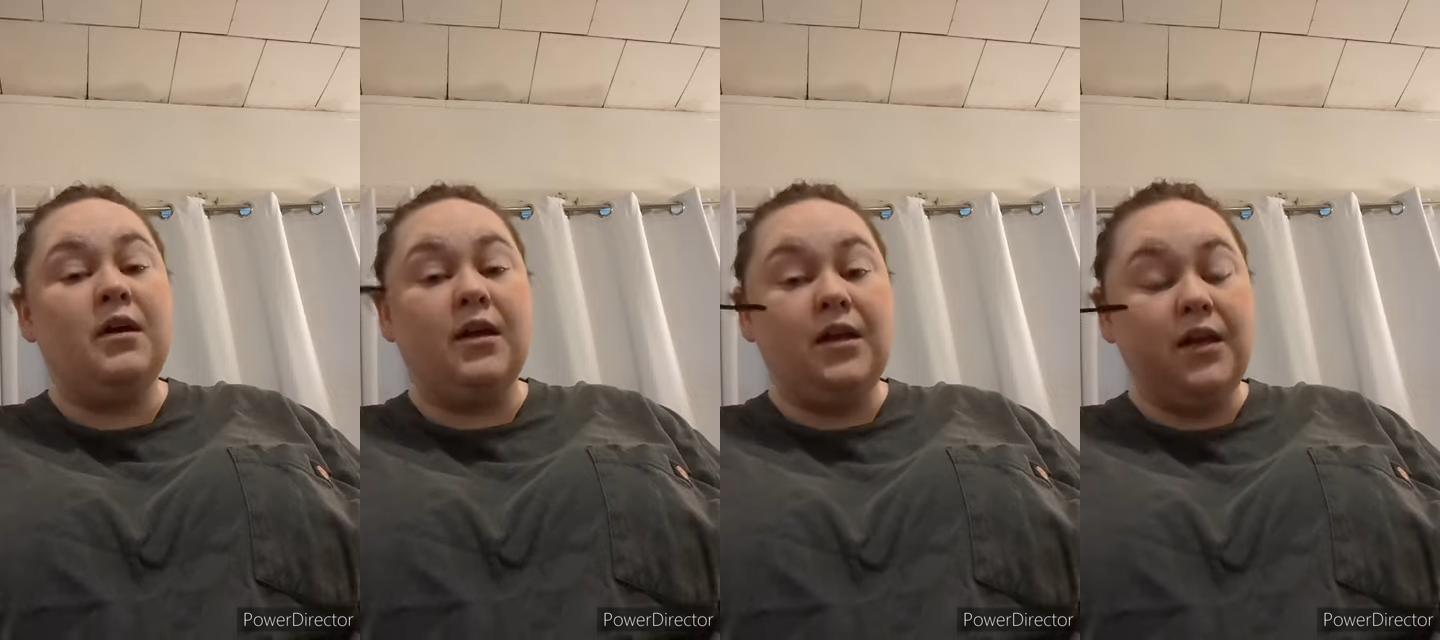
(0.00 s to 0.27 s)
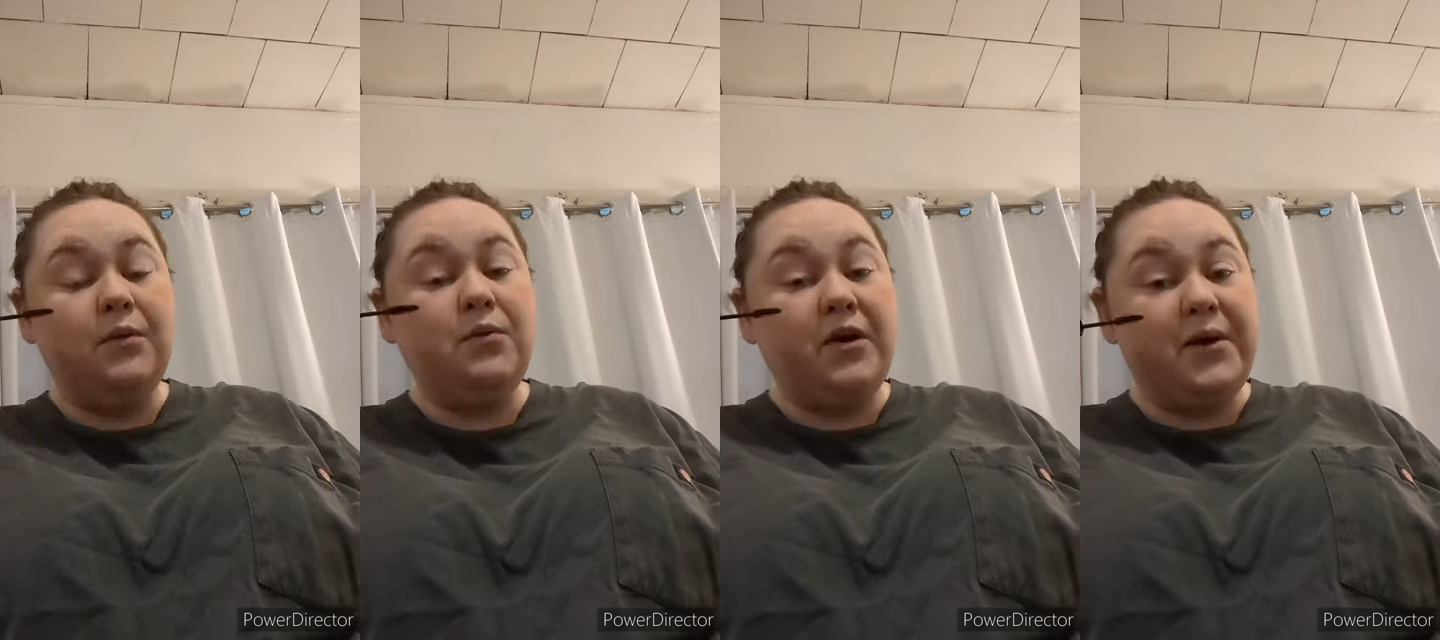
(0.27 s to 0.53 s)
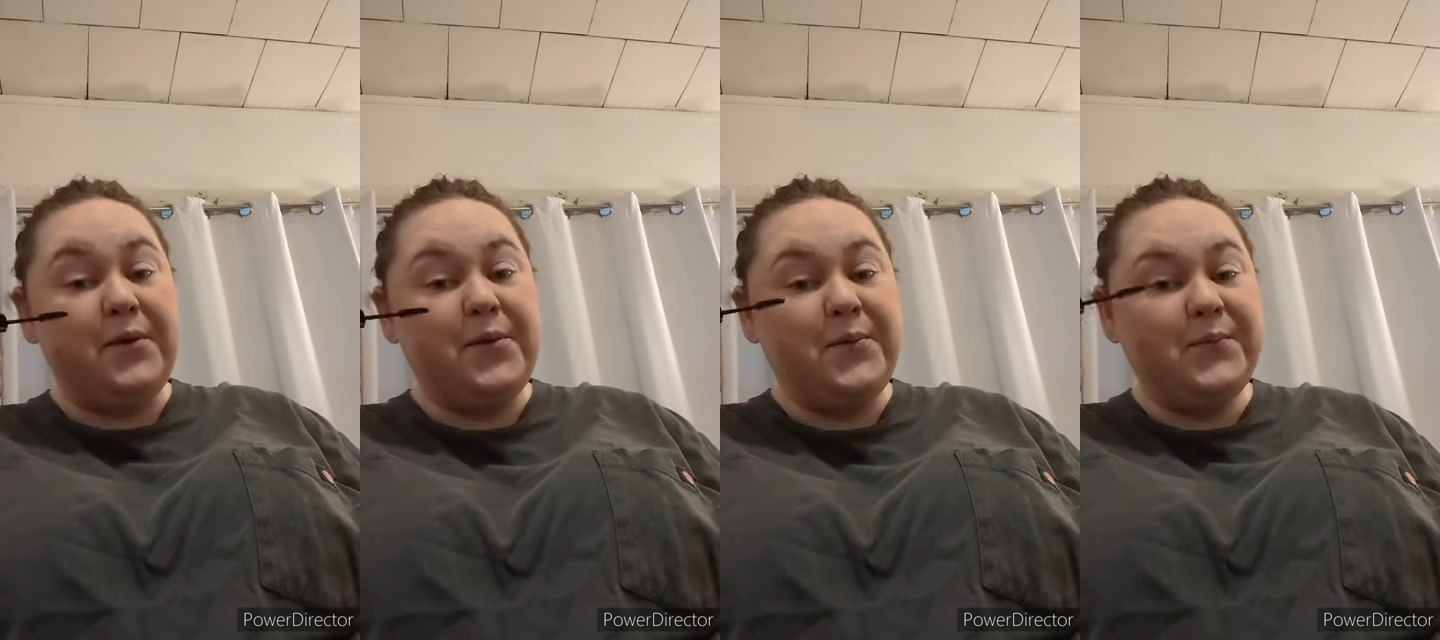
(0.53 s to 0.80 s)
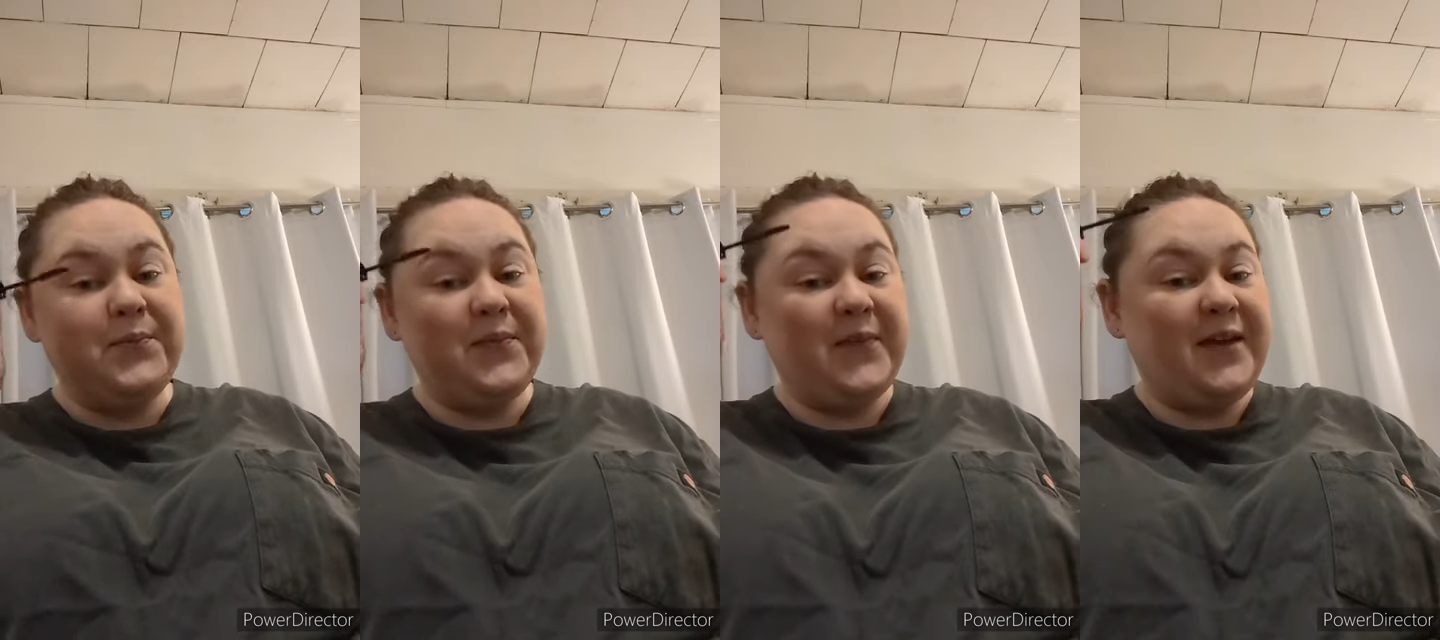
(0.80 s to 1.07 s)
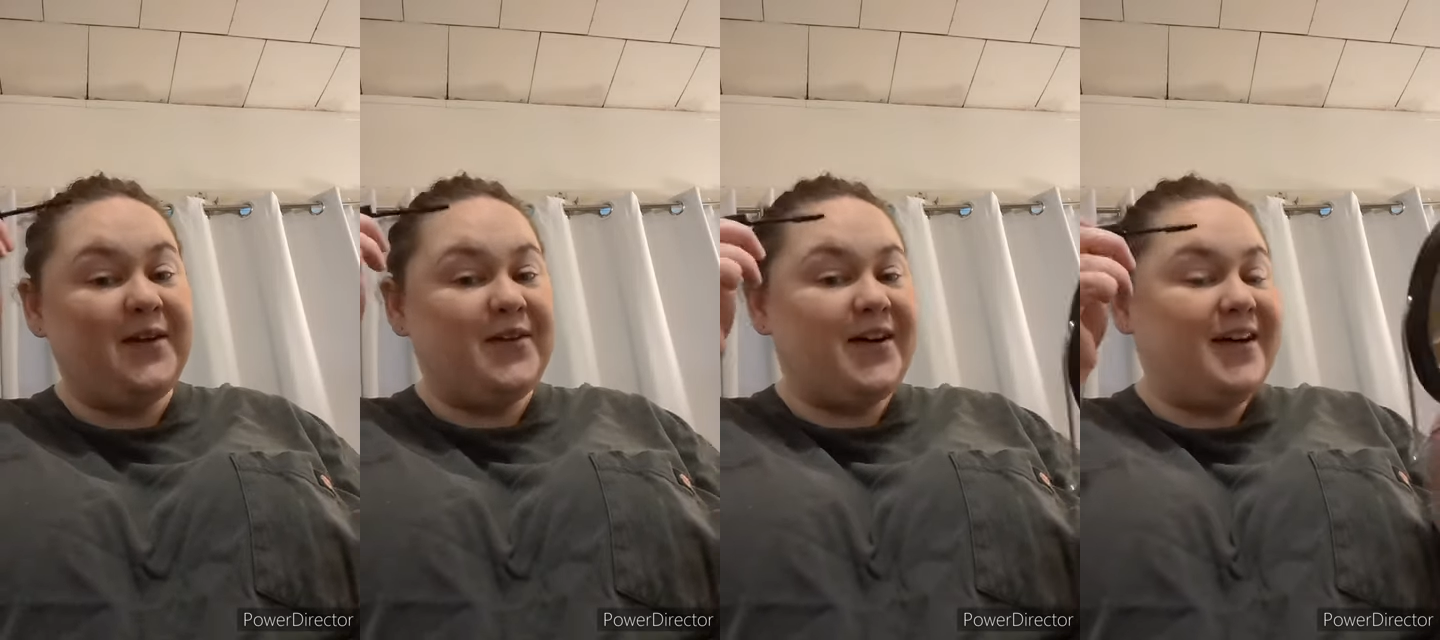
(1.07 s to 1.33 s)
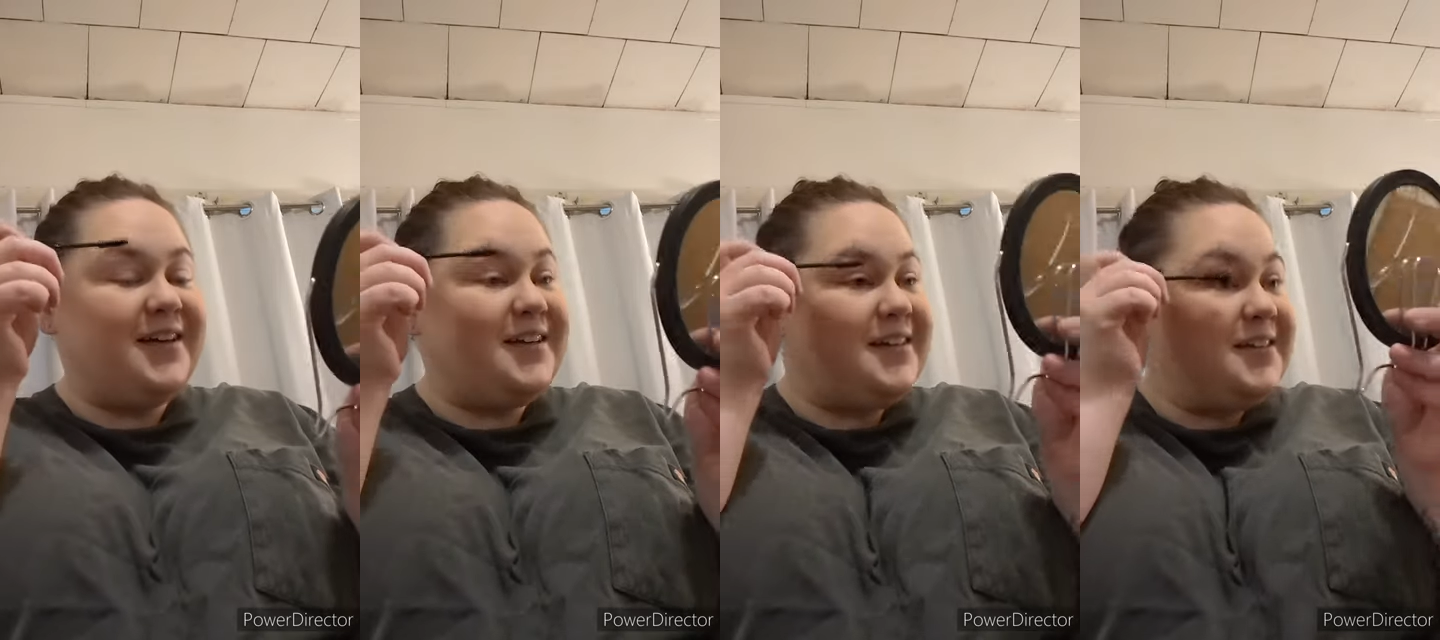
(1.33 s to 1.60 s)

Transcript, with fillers: And it will help. Okay,